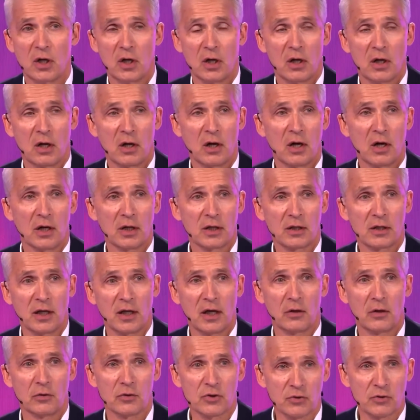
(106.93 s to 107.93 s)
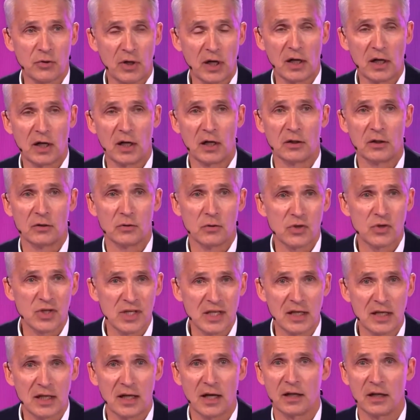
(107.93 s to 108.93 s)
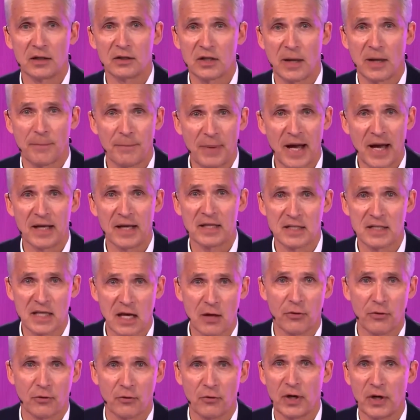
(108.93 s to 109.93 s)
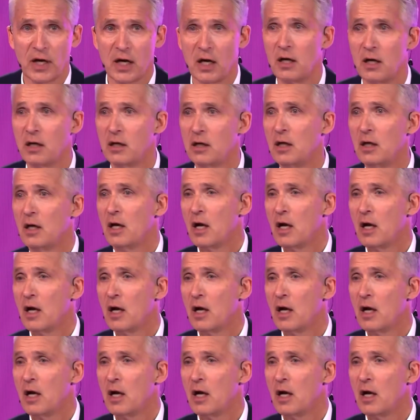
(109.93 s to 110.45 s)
like Australia, New Zealand, Japan, South Korea,